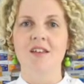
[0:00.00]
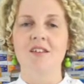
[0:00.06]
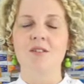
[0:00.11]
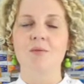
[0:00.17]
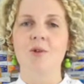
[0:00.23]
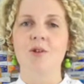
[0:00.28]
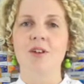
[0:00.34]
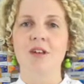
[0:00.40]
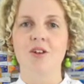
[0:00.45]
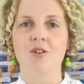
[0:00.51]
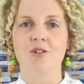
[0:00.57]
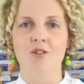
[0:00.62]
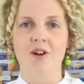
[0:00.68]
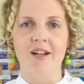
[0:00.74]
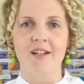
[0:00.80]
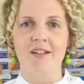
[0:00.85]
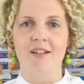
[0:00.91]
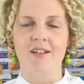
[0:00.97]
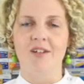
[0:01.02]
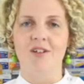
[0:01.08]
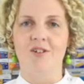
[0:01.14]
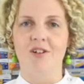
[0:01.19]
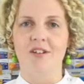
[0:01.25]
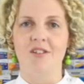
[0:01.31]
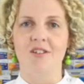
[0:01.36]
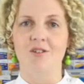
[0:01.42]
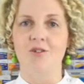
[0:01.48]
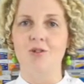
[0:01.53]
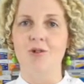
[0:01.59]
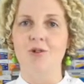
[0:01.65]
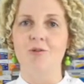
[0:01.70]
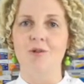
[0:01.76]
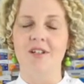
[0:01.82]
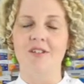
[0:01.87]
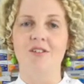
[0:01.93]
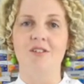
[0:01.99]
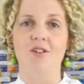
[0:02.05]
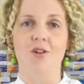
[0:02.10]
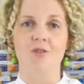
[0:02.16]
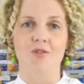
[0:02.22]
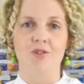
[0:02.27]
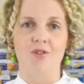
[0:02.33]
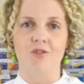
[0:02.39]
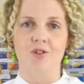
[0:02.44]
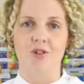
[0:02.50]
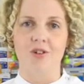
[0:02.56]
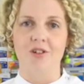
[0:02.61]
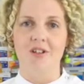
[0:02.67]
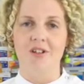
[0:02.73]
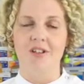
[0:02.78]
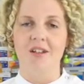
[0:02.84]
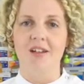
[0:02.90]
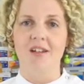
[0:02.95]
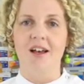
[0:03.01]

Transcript: Smoking greatly increases your risk of stroke,